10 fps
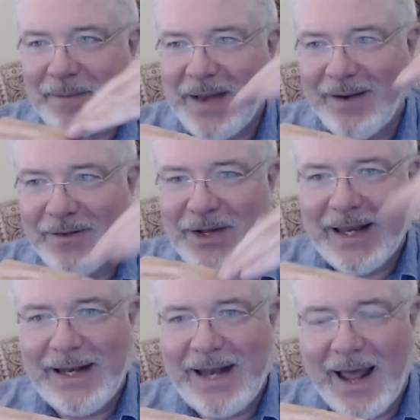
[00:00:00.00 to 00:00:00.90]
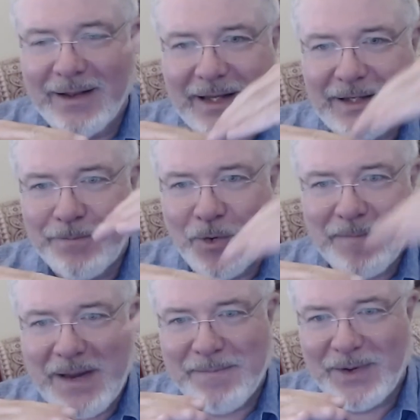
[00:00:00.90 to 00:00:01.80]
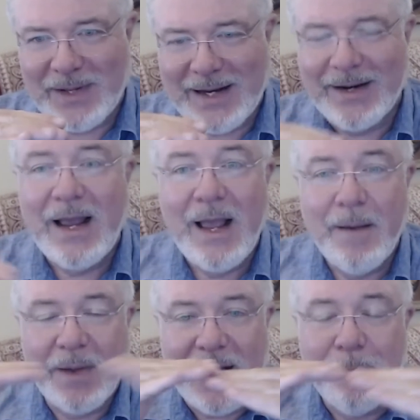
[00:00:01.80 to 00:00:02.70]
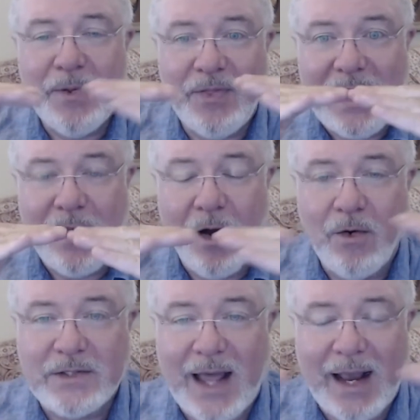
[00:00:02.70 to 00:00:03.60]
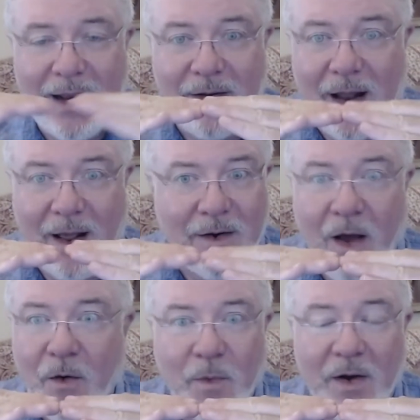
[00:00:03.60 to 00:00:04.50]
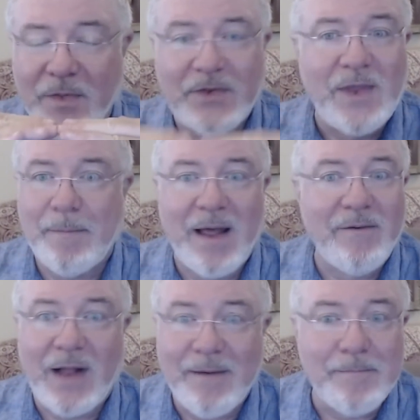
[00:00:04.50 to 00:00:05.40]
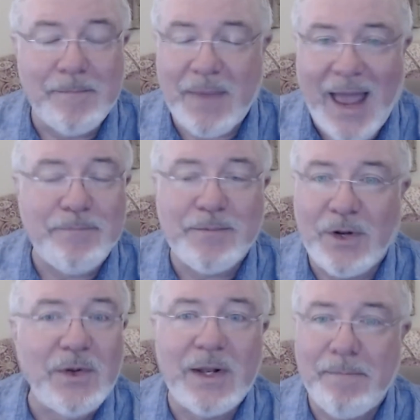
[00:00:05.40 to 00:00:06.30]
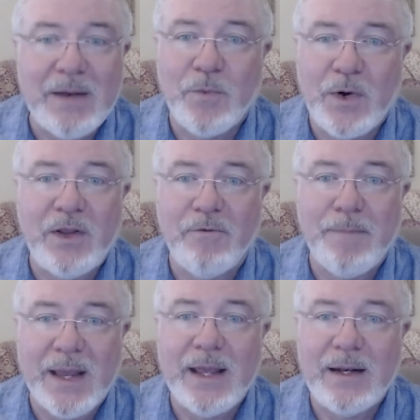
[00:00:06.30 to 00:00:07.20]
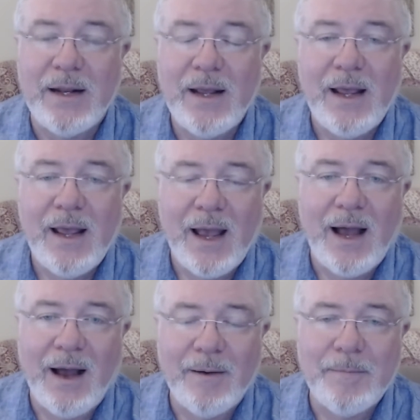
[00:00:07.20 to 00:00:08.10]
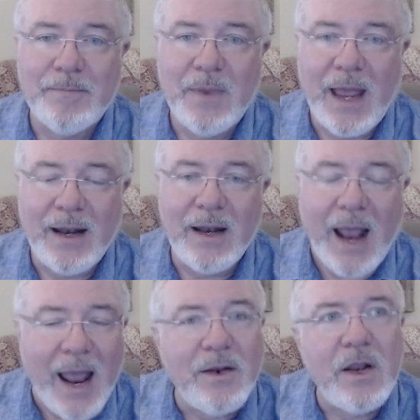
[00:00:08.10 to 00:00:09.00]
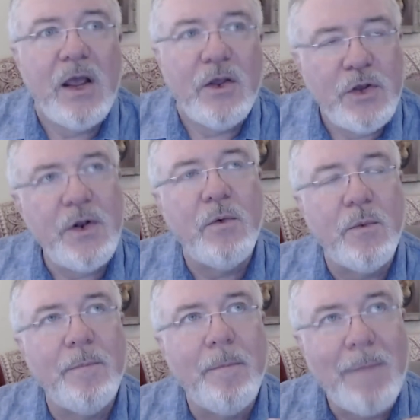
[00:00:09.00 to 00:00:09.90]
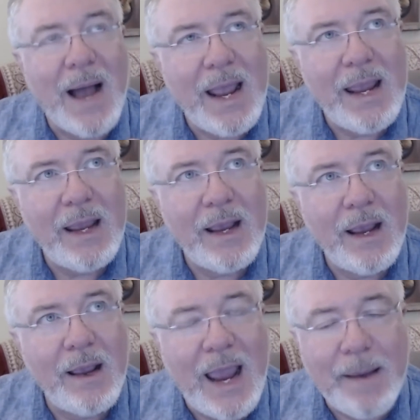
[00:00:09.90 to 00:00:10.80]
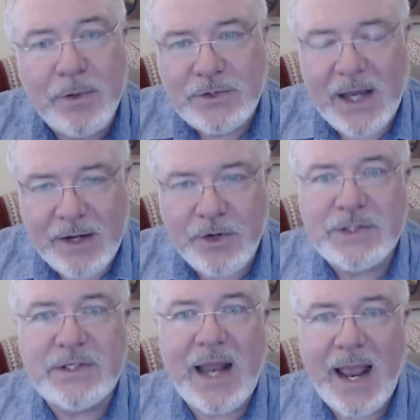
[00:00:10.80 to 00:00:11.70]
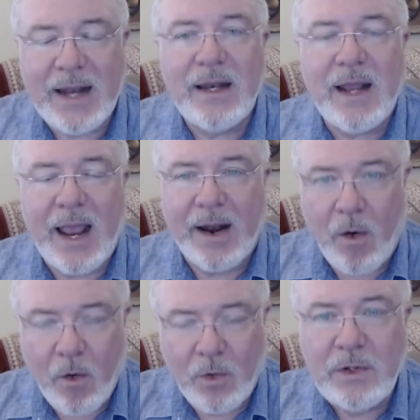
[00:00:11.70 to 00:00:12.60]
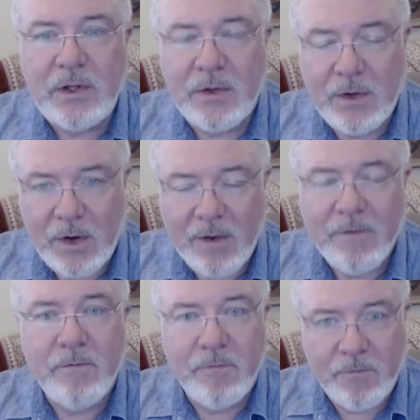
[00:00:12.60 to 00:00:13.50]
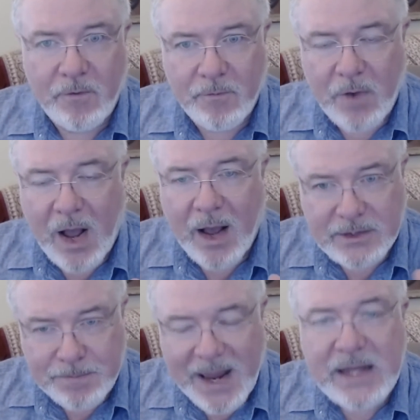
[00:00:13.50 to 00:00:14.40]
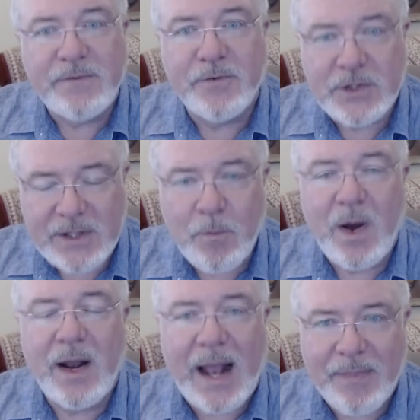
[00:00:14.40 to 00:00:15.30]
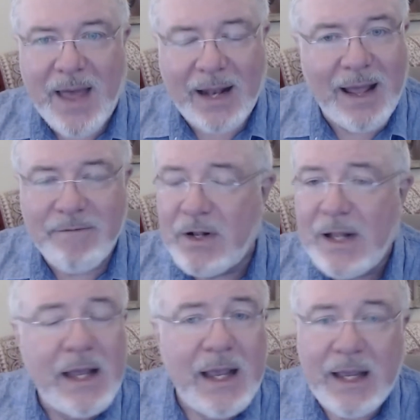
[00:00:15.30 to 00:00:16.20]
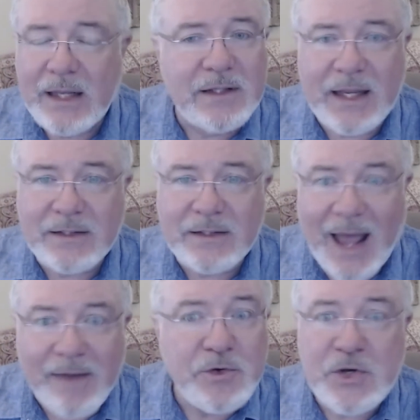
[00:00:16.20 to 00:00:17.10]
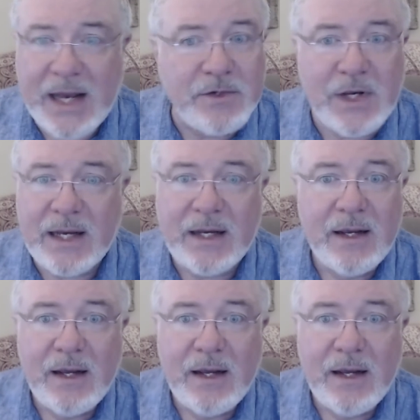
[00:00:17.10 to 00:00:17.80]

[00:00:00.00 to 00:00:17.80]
I'm kind of looking down at these poor people here. But empathy, no, is like, no, we're on the same level. I've absolutely been where you've been. And my able to understand and hold space for someone at that level is life changing.